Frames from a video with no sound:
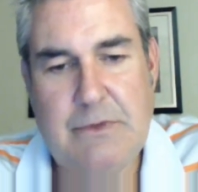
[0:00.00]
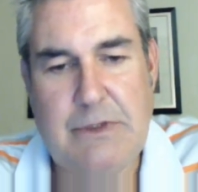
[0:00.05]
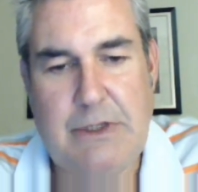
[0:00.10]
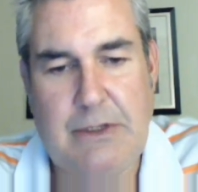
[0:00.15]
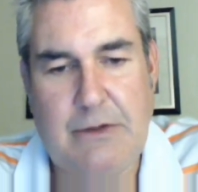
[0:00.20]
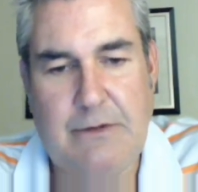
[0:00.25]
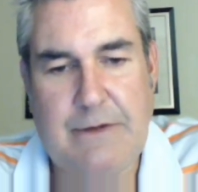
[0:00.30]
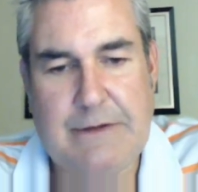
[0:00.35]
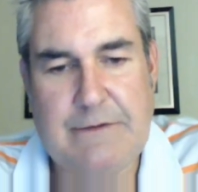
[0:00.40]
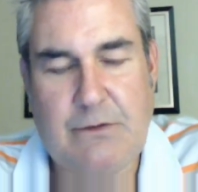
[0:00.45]

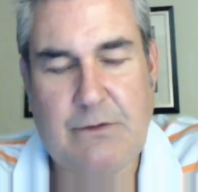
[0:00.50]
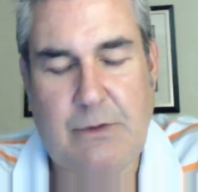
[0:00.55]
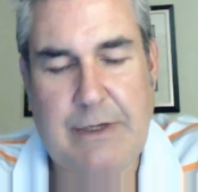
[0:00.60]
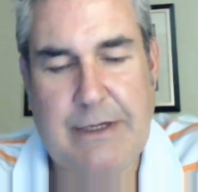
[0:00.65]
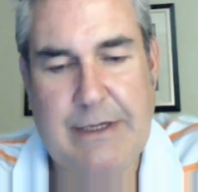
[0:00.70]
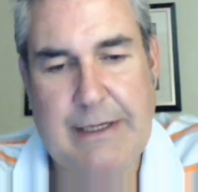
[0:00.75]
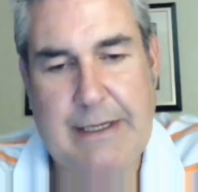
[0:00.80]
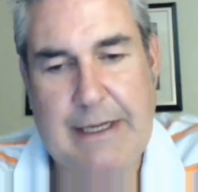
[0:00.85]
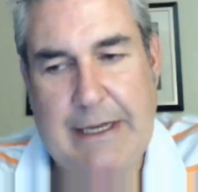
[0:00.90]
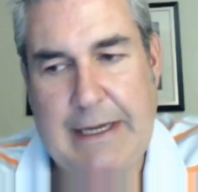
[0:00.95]
that's
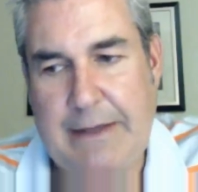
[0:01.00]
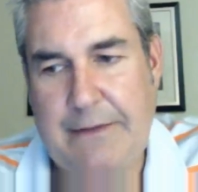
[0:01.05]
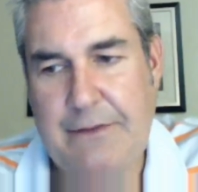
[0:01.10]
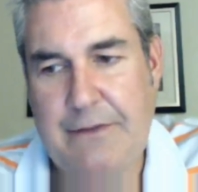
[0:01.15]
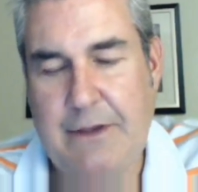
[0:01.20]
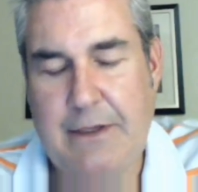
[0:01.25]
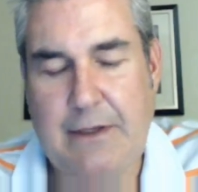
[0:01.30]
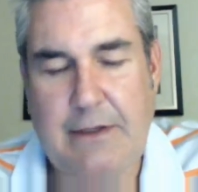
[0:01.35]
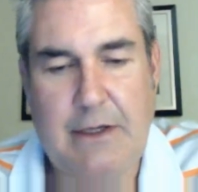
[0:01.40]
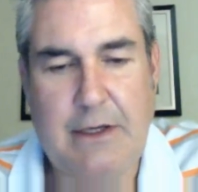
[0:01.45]
why I
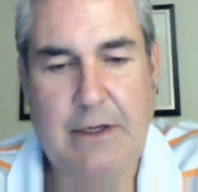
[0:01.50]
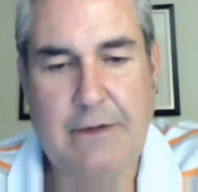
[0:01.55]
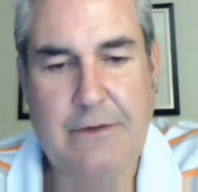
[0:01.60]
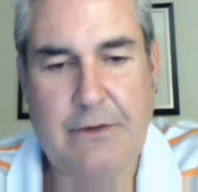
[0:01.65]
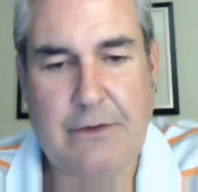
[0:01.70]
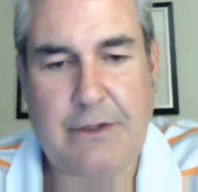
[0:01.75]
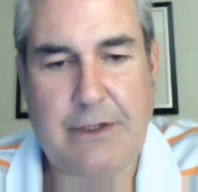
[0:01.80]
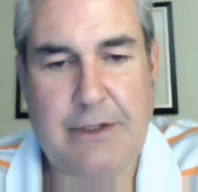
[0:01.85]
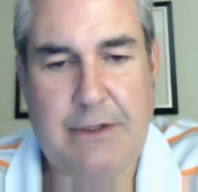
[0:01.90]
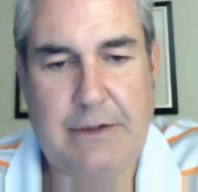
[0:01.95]
think
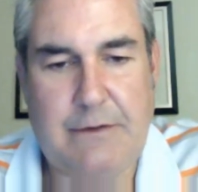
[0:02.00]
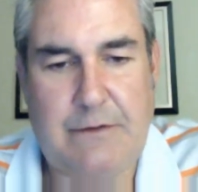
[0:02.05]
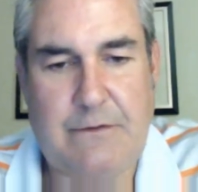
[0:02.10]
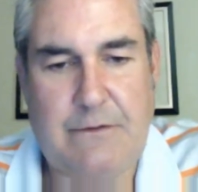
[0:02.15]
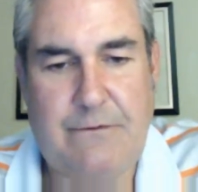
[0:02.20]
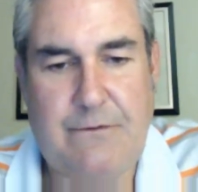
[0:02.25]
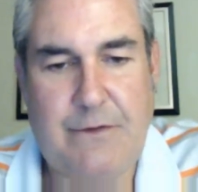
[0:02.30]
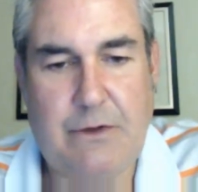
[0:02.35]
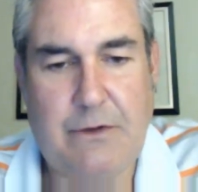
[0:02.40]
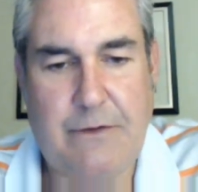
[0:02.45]
other guns
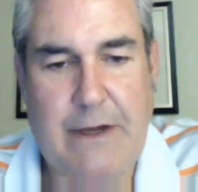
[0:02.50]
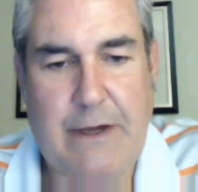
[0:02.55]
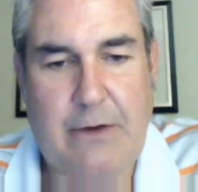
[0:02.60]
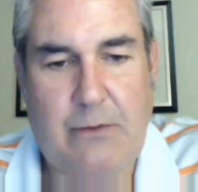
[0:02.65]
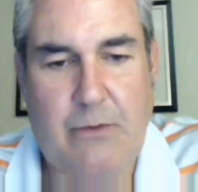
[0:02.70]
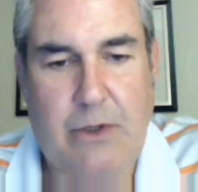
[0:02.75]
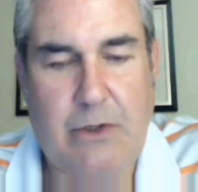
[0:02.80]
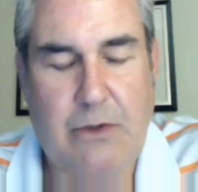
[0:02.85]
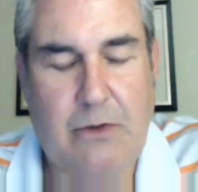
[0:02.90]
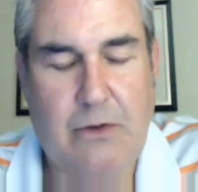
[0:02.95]
fill
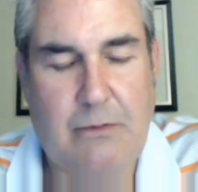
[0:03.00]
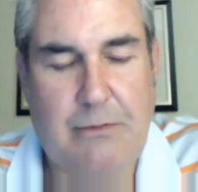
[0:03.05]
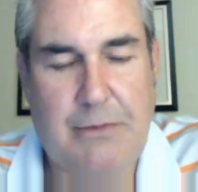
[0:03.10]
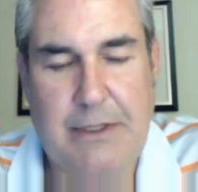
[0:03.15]
that role.